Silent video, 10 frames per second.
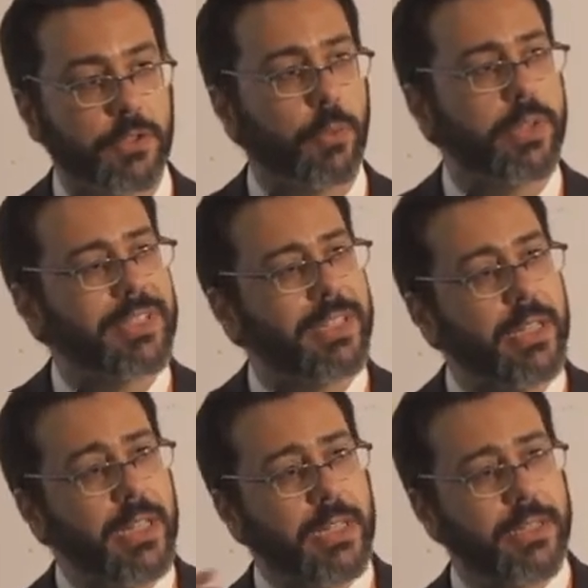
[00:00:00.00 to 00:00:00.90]
So we
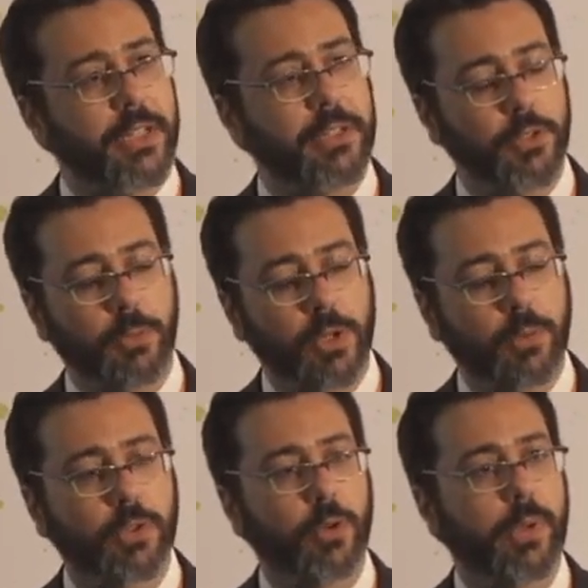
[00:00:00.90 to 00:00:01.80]
see the
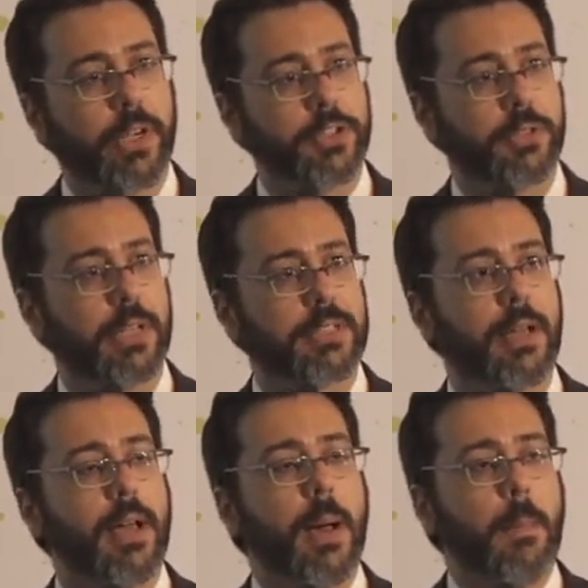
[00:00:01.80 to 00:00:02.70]
human-robot cooperation as
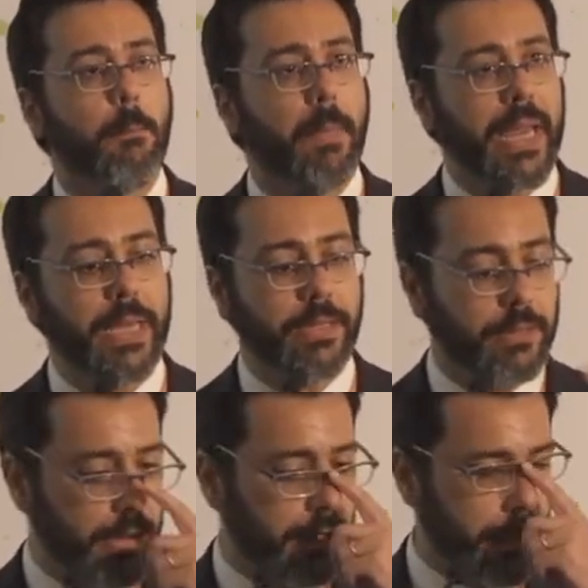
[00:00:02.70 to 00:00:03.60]
a
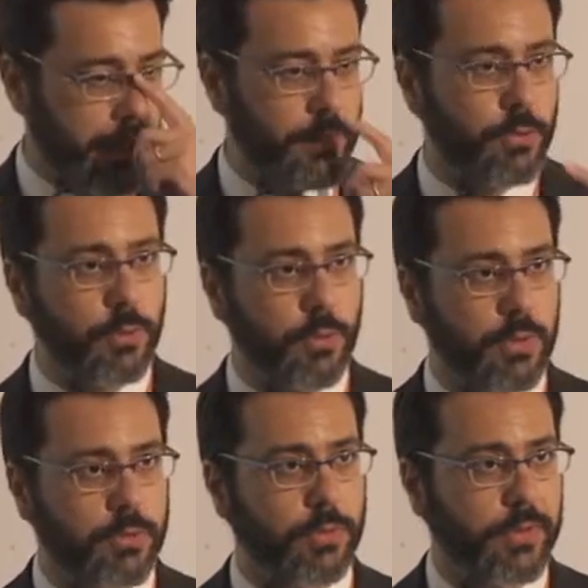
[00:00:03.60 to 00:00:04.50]
main
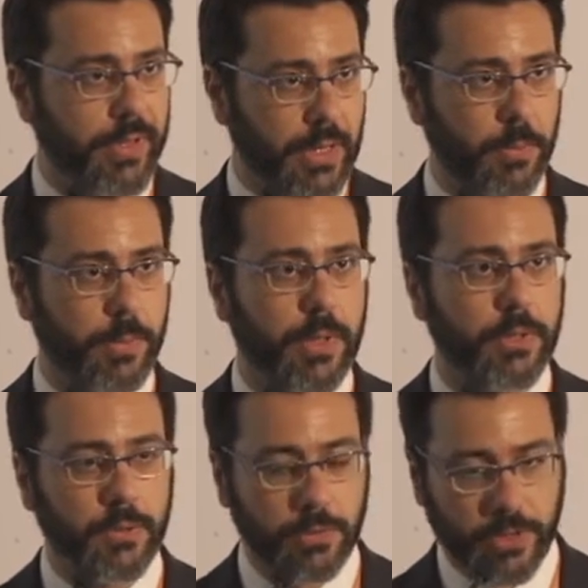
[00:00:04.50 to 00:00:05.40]
tool to
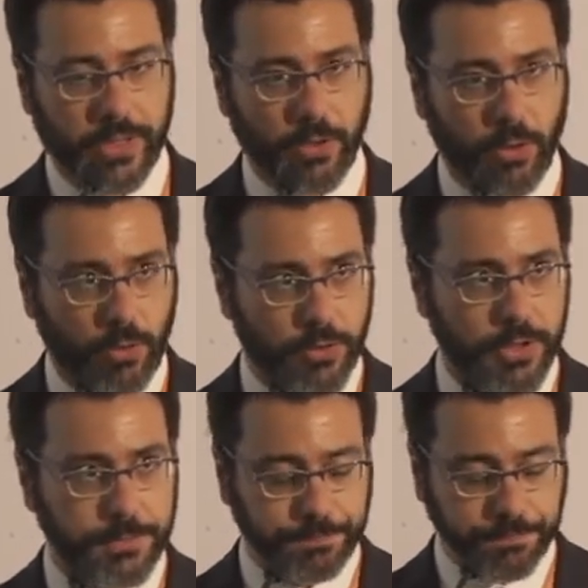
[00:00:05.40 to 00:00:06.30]
develop
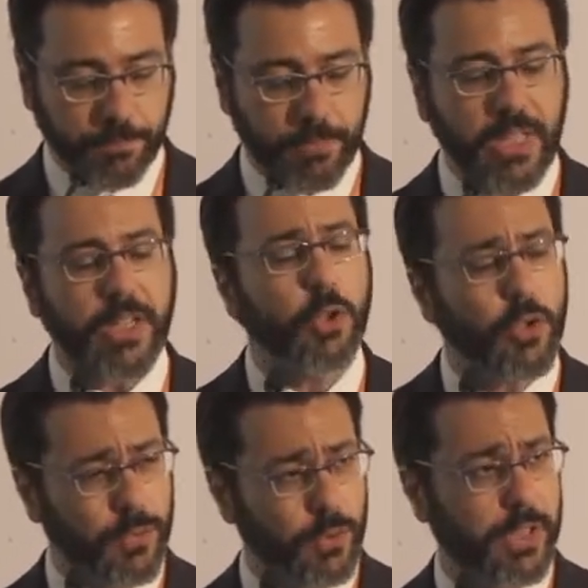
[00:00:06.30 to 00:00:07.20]
technology,
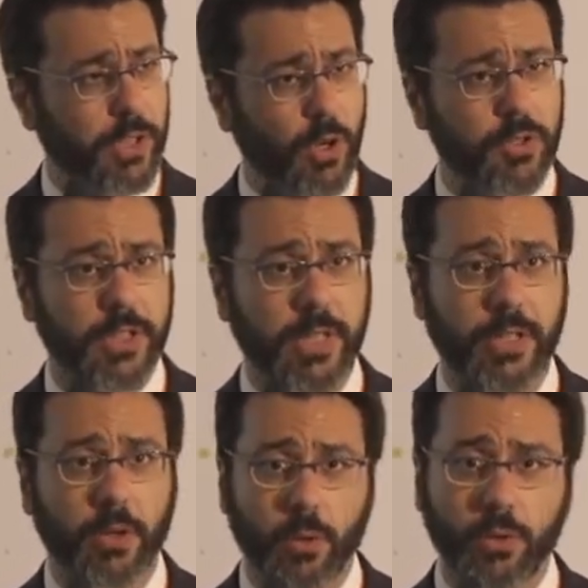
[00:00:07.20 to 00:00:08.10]
useful technology
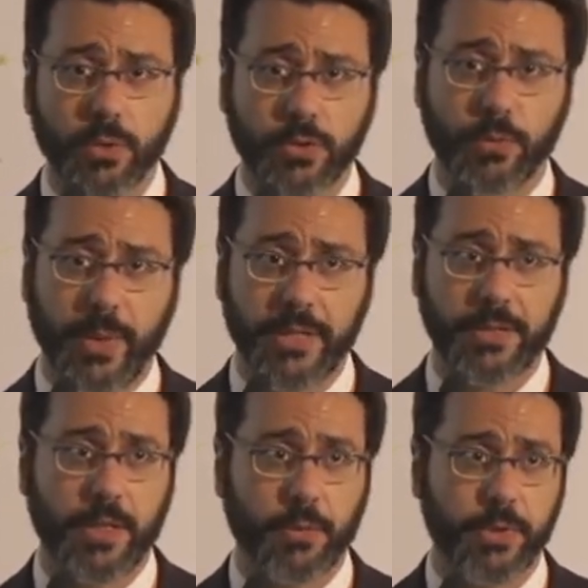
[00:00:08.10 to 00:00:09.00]
in all those
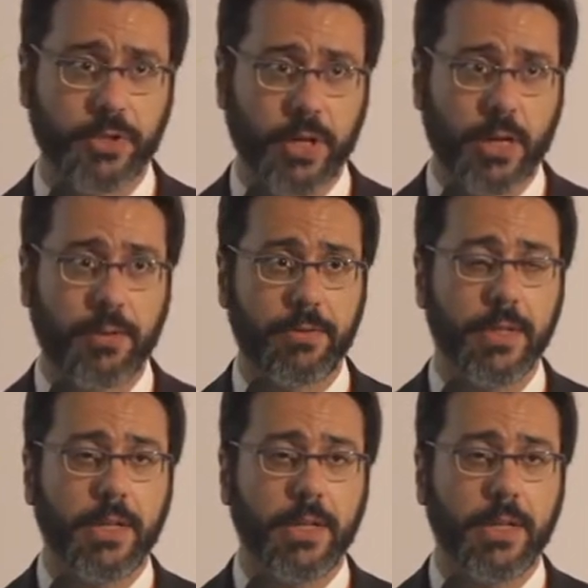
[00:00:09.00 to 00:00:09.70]
domains that which are,